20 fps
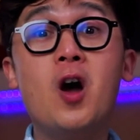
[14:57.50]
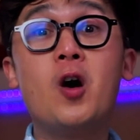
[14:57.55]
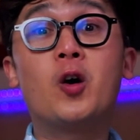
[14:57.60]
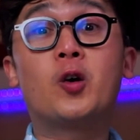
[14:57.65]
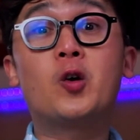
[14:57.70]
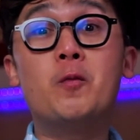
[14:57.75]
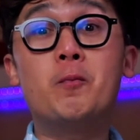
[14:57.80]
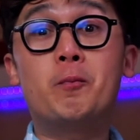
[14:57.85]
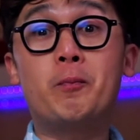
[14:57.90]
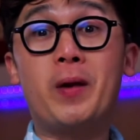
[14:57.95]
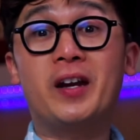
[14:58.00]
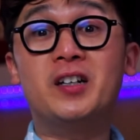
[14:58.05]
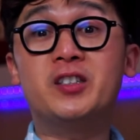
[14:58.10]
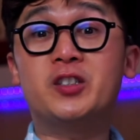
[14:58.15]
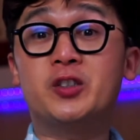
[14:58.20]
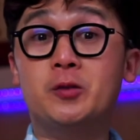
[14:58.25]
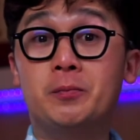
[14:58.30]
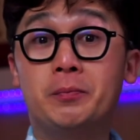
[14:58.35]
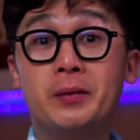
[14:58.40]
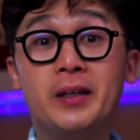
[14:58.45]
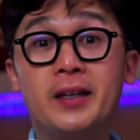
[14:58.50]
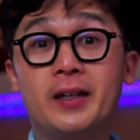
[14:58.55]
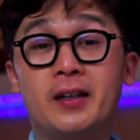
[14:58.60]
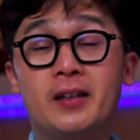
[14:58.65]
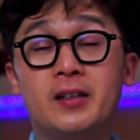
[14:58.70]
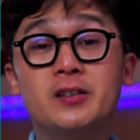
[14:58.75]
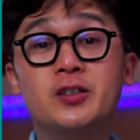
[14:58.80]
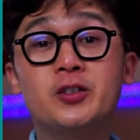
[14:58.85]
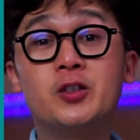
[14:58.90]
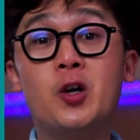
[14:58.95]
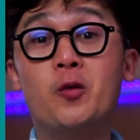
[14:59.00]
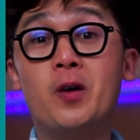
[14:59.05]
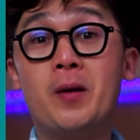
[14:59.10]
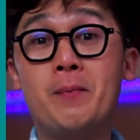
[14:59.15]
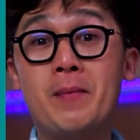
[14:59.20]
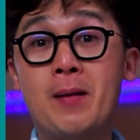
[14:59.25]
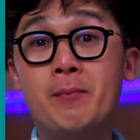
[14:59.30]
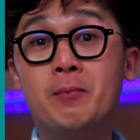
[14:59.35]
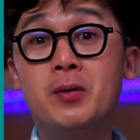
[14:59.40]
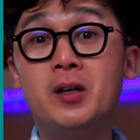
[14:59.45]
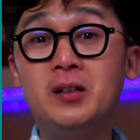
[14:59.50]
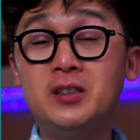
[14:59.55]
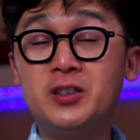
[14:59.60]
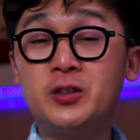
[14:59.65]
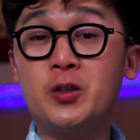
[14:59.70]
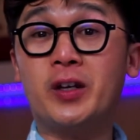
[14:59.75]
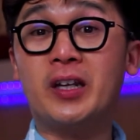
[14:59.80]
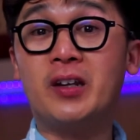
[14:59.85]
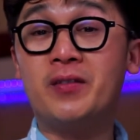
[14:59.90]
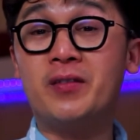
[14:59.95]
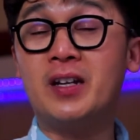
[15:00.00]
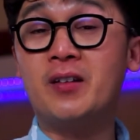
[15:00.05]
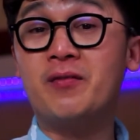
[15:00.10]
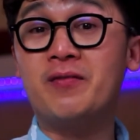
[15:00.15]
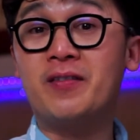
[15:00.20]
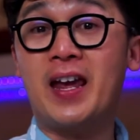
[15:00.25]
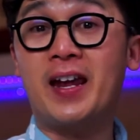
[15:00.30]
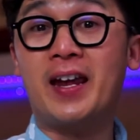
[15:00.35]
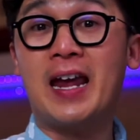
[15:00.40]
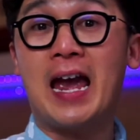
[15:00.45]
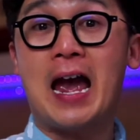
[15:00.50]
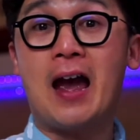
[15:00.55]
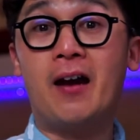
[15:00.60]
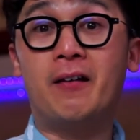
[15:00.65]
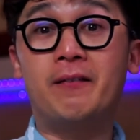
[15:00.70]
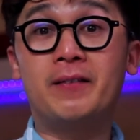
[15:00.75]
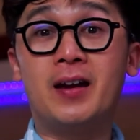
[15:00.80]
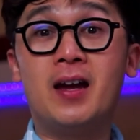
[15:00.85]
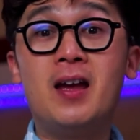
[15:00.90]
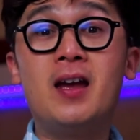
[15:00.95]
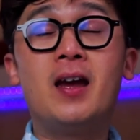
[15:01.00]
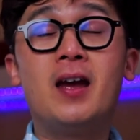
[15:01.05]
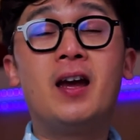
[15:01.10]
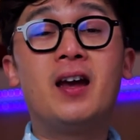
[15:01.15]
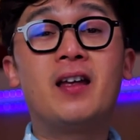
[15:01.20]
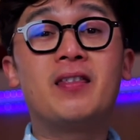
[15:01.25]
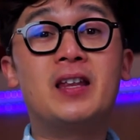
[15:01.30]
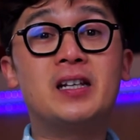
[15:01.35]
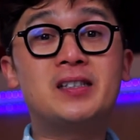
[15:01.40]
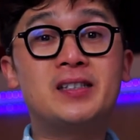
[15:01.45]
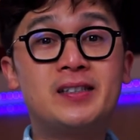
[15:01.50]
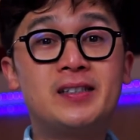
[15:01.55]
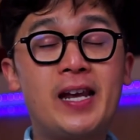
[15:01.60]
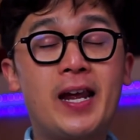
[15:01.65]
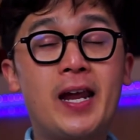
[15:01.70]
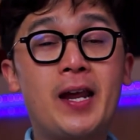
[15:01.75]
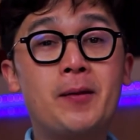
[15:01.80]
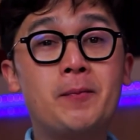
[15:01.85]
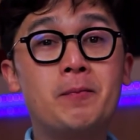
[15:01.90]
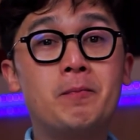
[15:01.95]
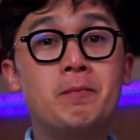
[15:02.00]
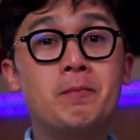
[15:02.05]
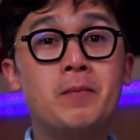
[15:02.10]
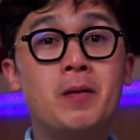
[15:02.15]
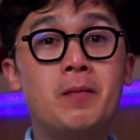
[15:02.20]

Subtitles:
compared to B. So remember, so even if they have the same